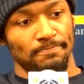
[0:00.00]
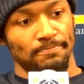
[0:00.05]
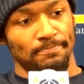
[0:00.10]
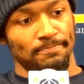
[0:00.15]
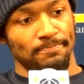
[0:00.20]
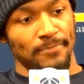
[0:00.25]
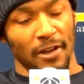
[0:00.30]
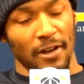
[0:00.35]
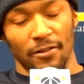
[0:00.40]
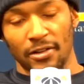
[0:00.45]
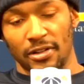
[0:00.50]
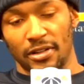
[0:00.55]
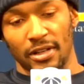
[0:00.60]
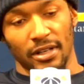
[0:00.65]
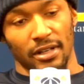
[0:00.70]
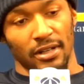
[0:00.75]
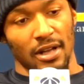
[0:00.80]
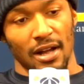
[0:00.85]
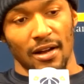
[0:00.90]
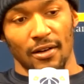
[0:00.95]
Everything.
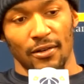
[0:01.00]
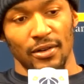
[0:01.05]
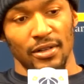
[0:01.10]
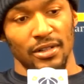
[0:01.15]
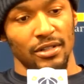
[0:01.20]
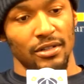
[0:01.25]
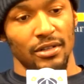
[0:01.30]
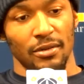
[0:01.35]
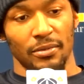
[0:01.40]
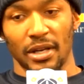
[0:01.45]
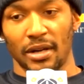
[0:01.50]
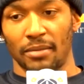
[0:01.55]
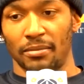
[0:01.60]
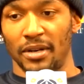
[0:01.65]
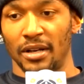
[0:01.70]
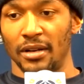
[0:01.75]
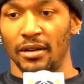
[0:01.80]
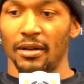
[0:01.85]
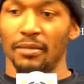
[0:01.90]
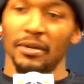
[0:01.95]
I always, you know me, I'm
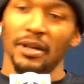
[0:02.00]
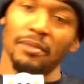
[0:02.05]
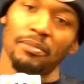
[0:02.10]
not